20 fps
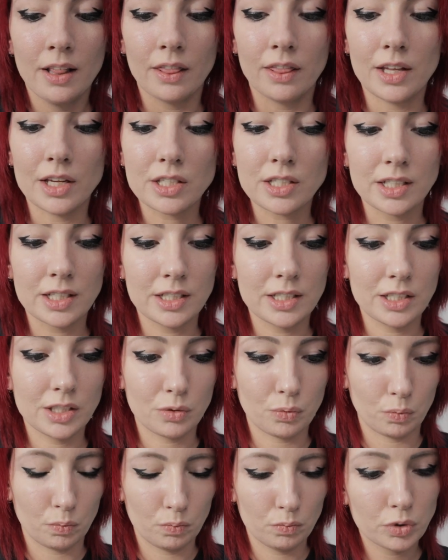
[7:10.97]
This
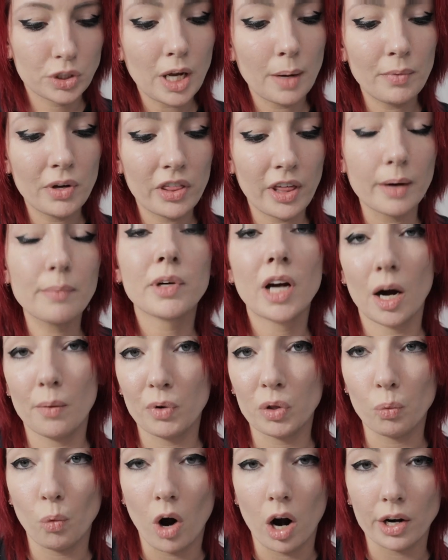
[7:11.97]
is, some of them come
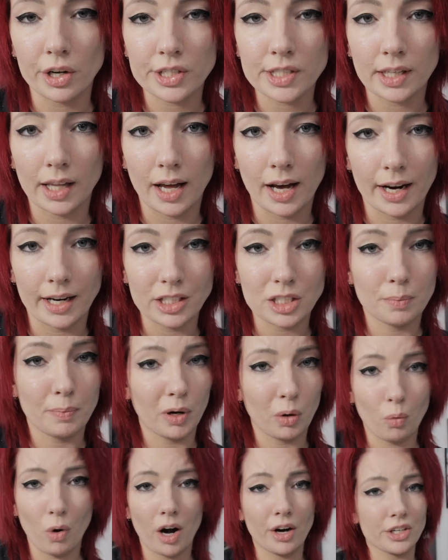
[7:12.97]
with water slides,
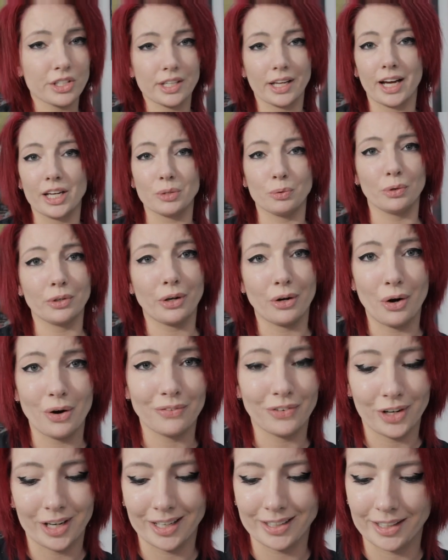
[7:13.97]
but water slides we'll go
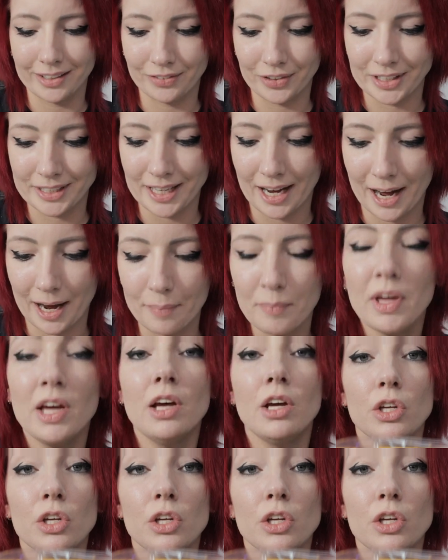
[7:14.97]
over at a different time.